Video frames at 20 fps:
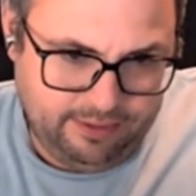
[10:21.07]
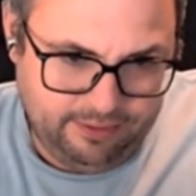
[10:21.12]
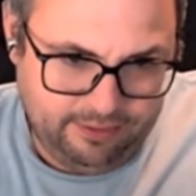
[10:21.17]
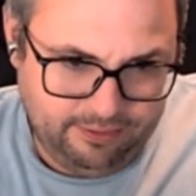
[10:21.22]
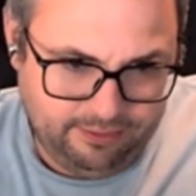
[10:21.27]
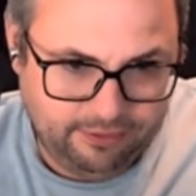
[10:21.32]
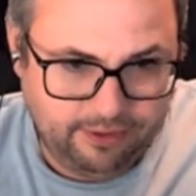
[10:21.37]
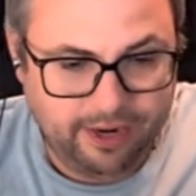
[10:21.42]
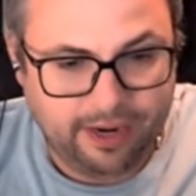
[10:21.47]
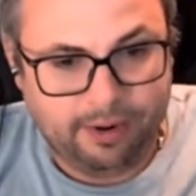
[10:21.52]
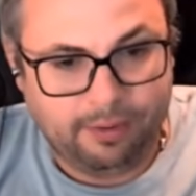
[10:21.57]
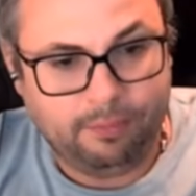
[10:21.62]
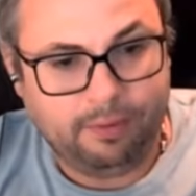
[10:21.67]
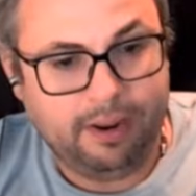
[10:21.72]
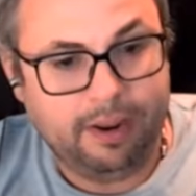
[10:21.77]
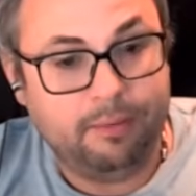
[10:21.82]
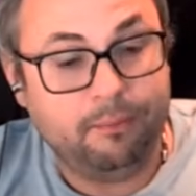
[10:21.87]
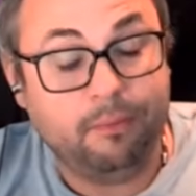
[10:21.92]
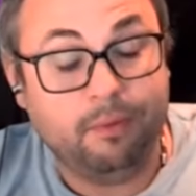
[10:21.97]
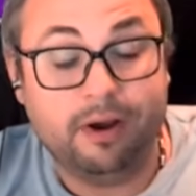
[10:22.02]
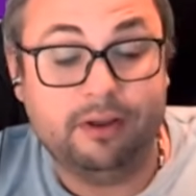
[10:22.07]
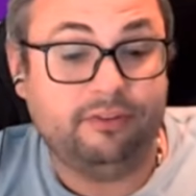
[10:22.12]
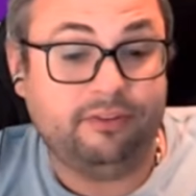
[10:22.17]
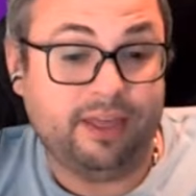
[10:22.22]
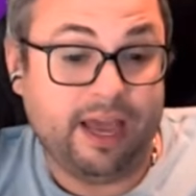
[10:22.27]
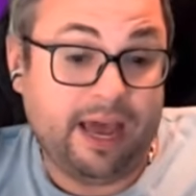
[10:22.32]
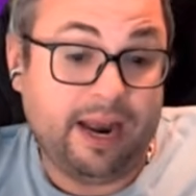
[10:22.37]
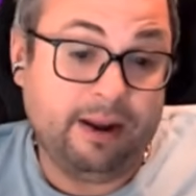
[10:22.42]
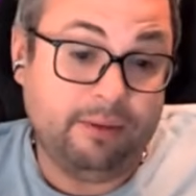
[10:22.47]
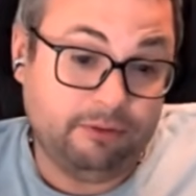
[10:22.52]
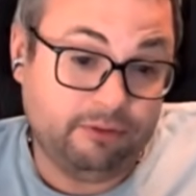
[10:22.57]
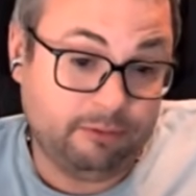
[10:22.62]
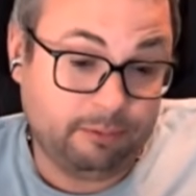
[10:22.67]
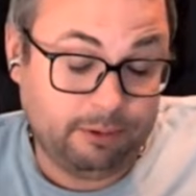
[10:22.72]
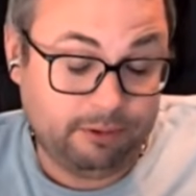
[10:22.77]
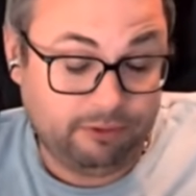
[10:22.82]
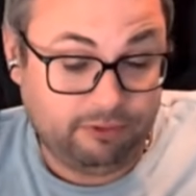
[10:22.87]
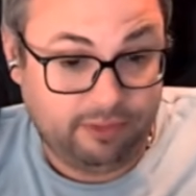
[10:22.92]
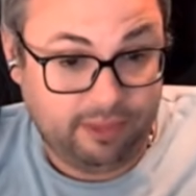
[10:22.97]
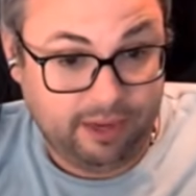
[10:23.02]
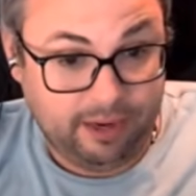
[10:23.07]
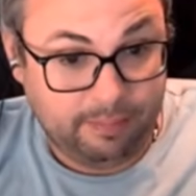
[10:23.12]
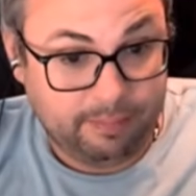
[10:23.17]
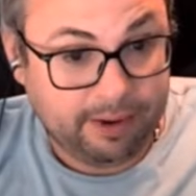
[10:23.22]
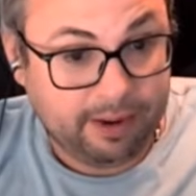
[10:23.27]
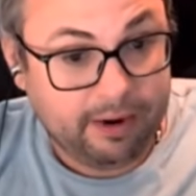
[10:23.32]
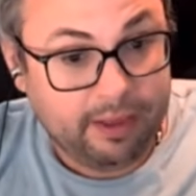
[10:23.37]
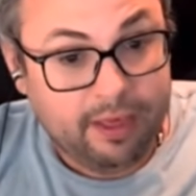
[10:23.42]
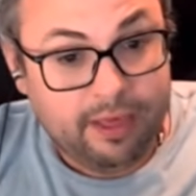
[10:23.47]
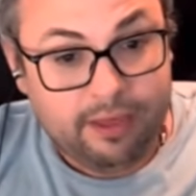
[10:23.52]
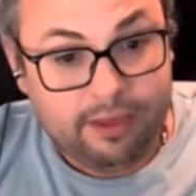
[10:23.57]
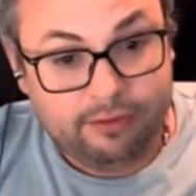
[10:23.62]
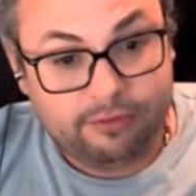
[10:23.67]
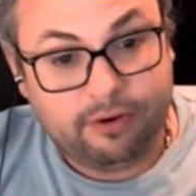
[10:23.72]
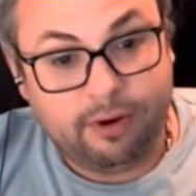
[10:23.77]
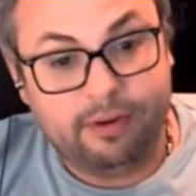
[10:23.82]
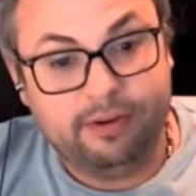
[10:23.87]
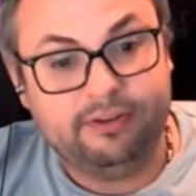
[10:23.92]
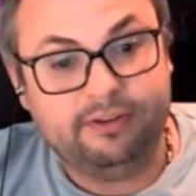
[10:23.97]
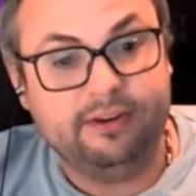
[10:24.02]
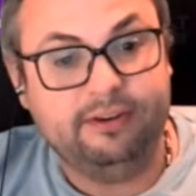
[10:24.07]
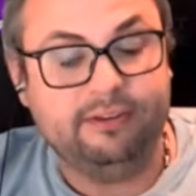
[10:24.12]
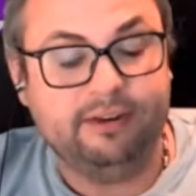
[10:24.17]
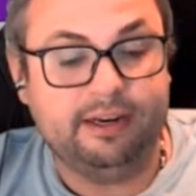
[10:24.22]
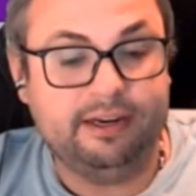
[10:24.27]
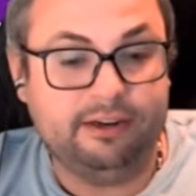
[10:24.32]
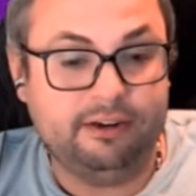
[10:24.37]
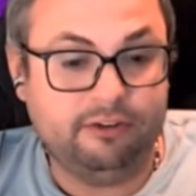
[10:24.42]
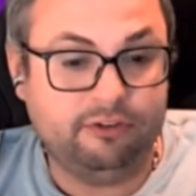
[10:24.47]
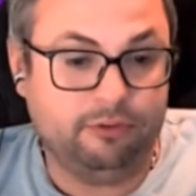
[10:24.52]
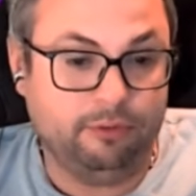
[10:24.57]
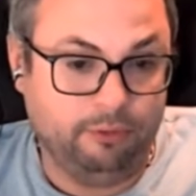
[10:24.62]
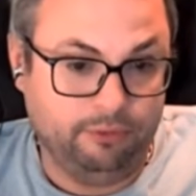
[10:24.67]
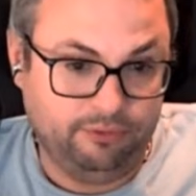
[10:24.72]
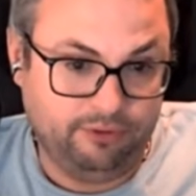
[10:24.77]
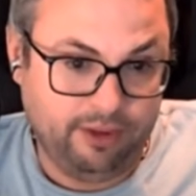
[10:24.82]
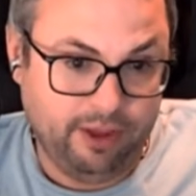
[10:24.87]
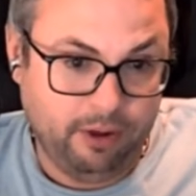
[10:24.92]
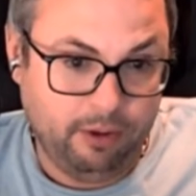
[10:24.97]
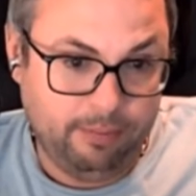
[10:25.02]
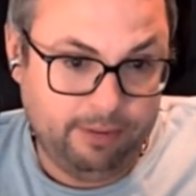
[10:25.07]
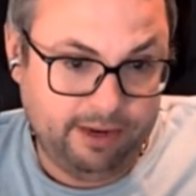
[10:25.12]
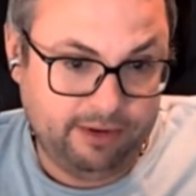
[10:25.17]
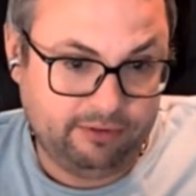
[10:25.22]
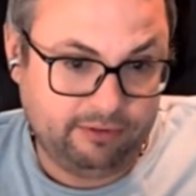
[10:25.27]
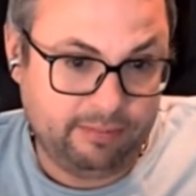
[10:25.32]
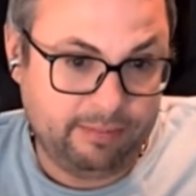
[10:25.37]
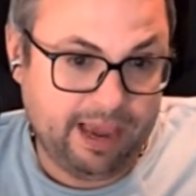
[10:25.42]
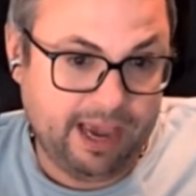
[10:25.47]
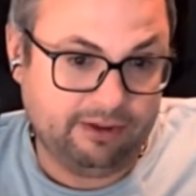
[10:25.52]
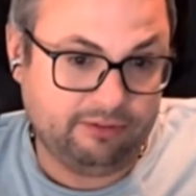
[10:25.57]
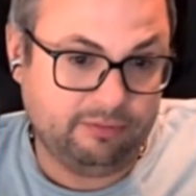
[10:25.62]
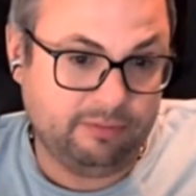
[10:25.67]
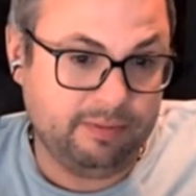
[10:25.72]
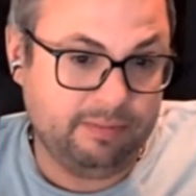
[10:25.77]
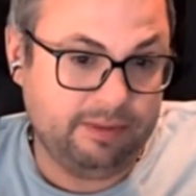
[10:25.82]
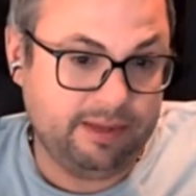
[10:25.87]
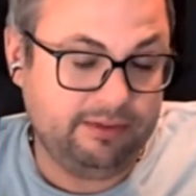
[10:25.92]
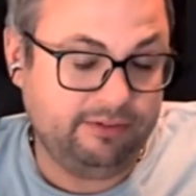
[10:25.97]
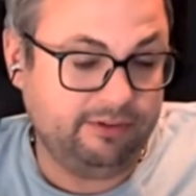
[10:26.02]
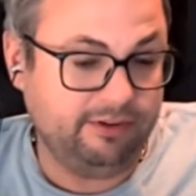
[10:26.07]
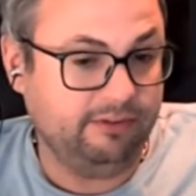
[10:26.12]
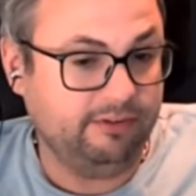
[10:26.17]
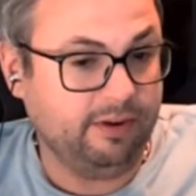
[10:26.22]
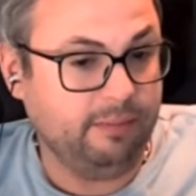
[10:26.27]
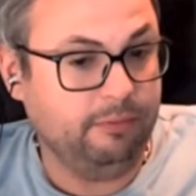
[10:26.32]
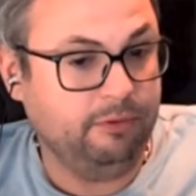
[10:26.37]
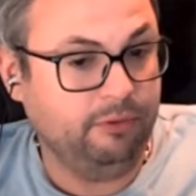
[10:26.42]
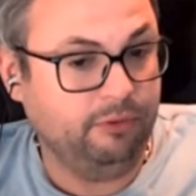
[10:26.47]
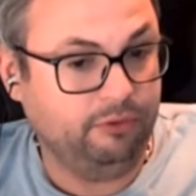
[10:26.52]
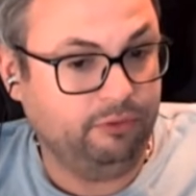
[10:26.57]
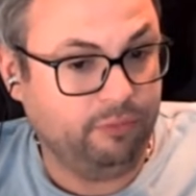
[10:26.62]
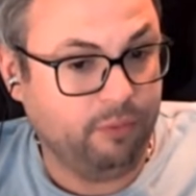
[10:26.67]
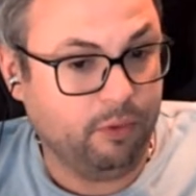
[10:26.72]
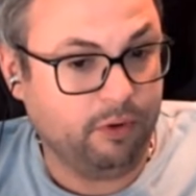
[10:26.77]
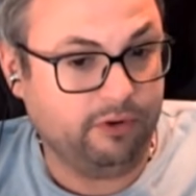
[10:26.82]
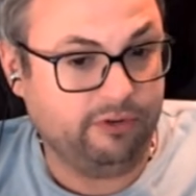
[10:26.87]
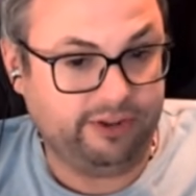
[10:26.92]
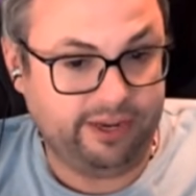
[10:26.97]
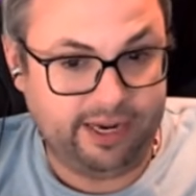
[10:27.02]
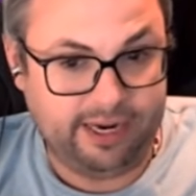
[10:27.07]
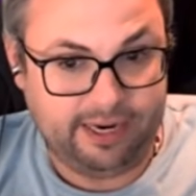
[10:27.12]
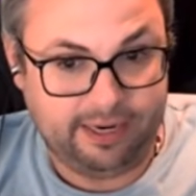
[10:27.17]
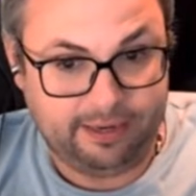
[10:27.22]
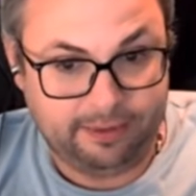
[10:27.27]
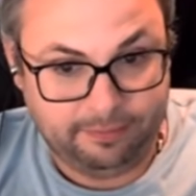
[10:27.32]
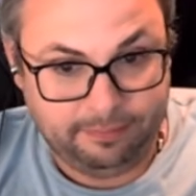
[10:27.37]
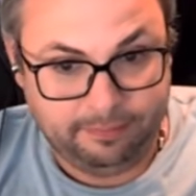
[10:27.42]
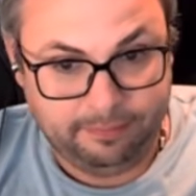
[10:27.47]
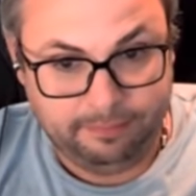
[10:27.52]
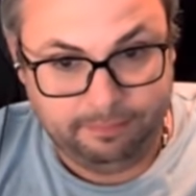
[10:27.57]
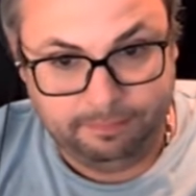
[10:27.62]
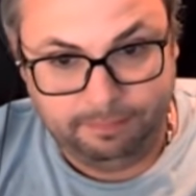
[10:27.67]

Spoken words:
so yeah, well, it was that I was supposed to think about. This always needs an additional cell because the maximum these can sum to is 14.